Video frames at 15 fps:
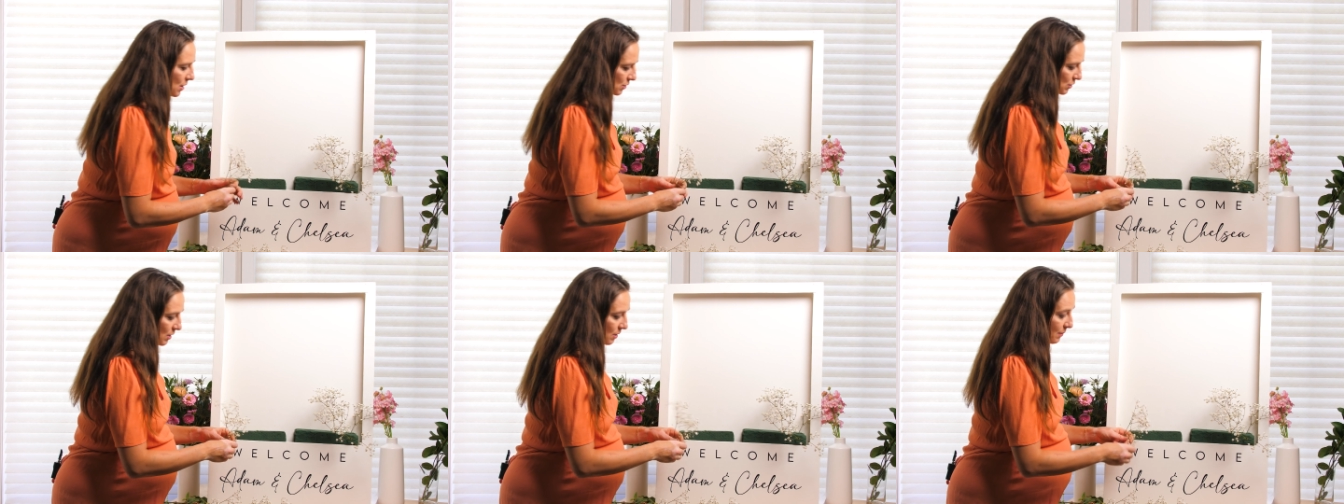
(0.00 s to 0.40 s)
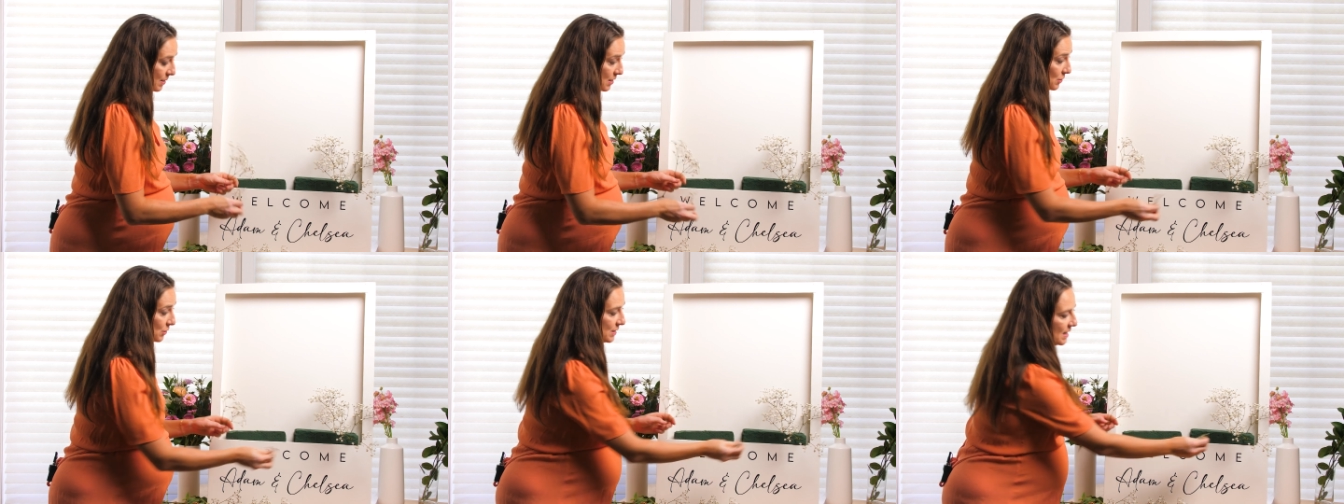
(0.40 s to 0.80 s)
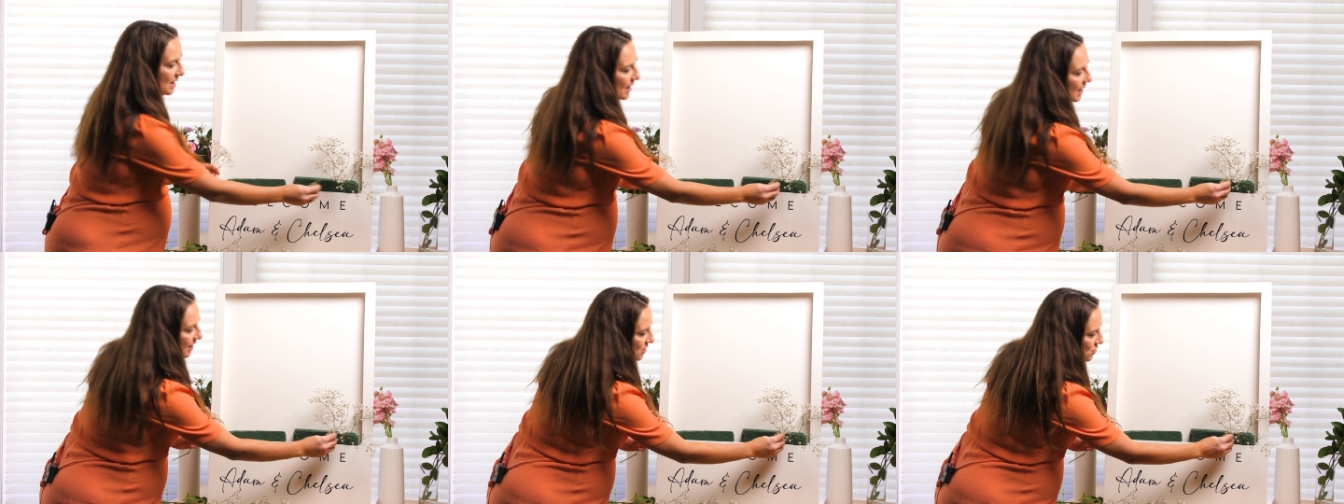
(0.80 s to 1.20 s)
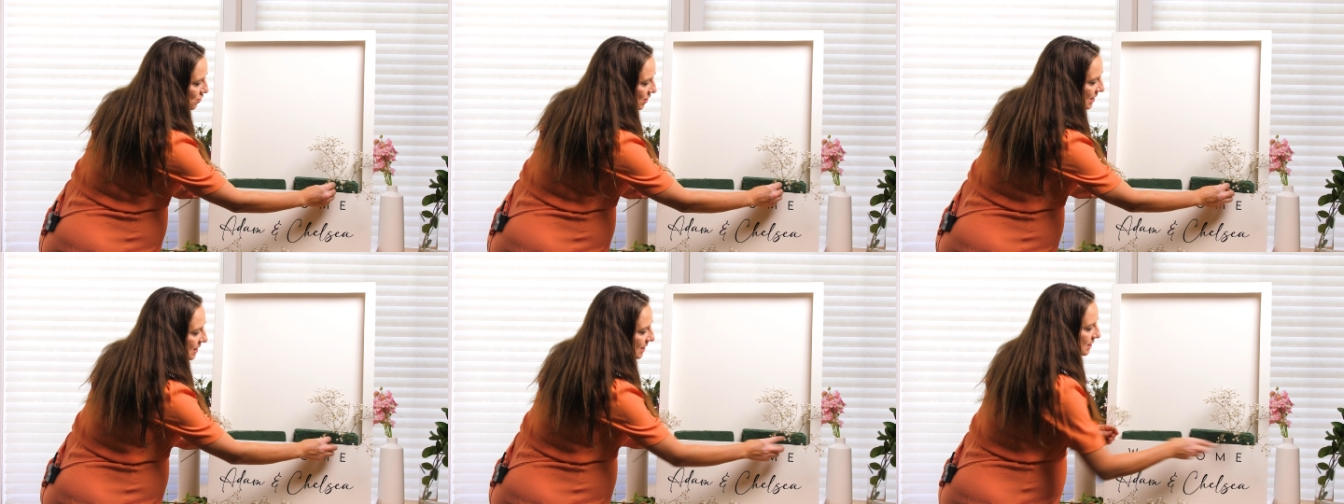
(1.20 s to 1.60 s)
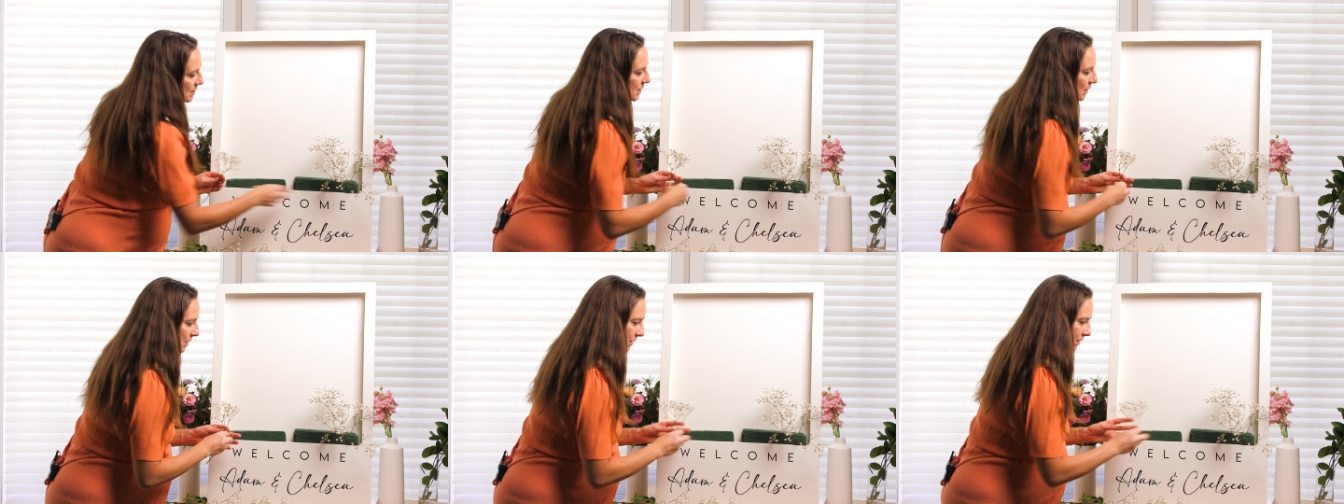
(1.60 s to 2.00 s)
so that way they'll stay hydrated.